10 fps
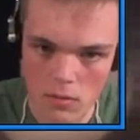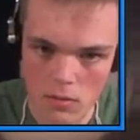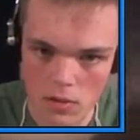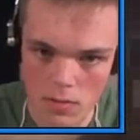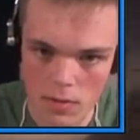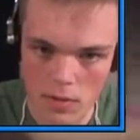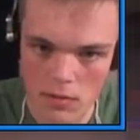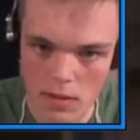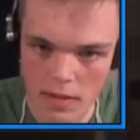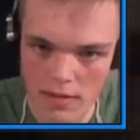
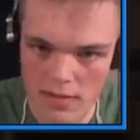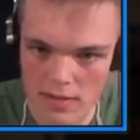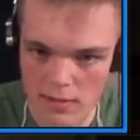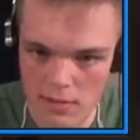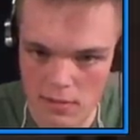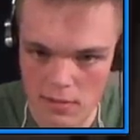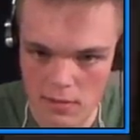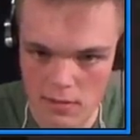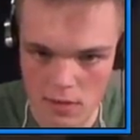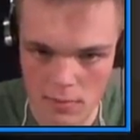Terminals. I guess this
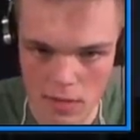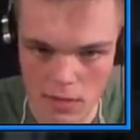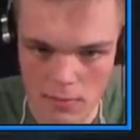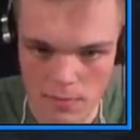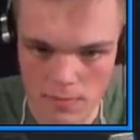is a terminal?